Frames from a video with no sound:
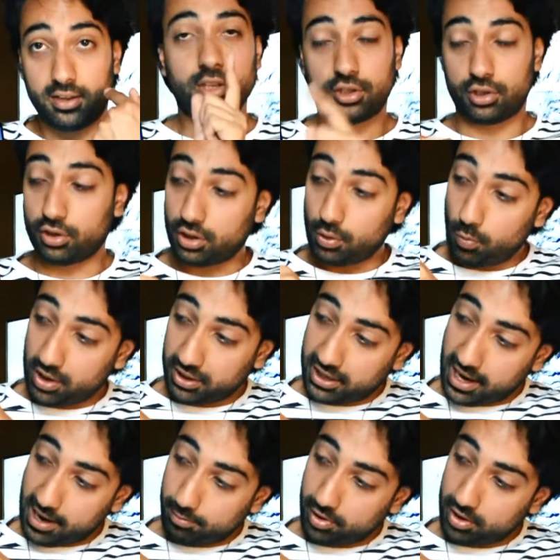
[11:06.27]
You got the one
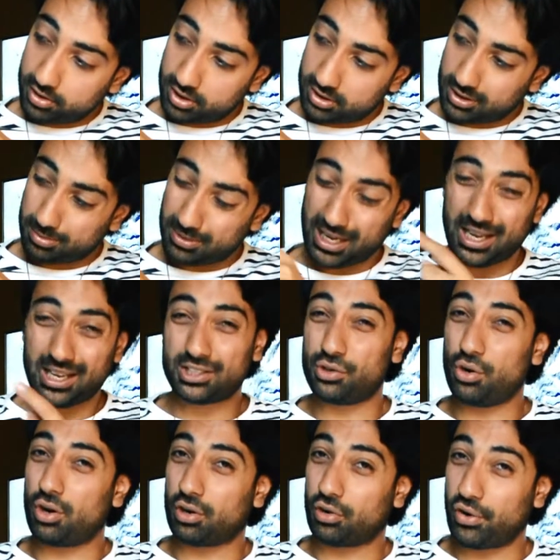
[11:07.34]
camera just up there. It's
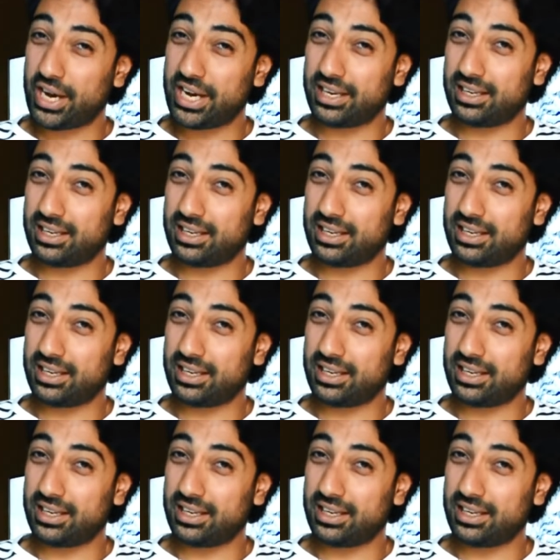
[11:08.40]
not great.